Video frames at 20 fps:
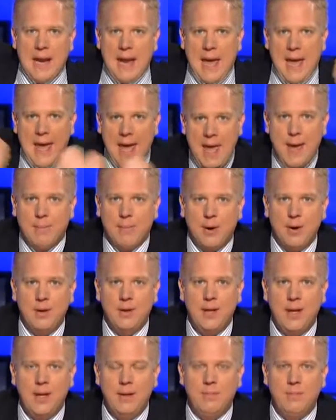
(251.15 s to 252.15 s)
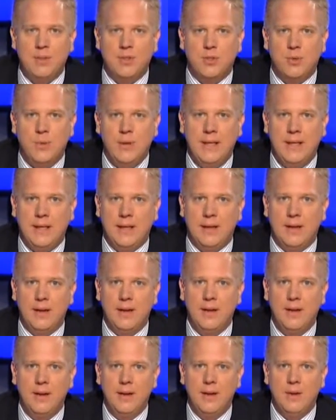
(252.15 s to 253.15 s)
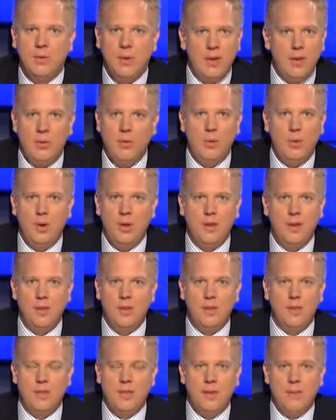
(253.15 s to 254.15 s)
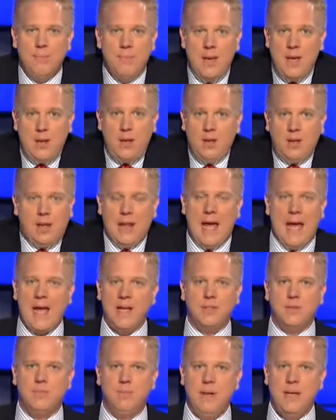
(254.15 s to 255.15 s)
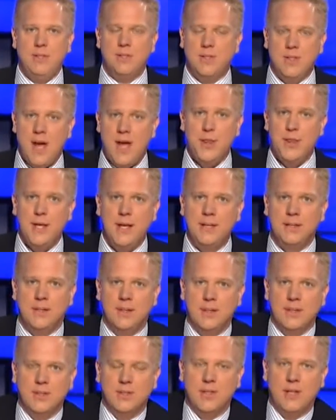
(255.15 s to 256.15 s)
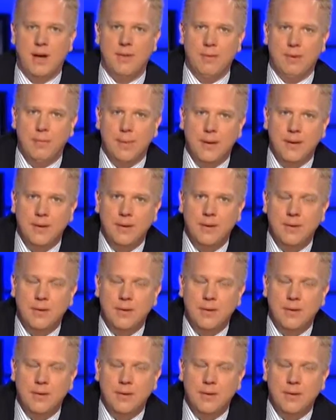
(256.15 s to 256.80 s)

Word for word: hammered in between. The middle class means nothing to this government.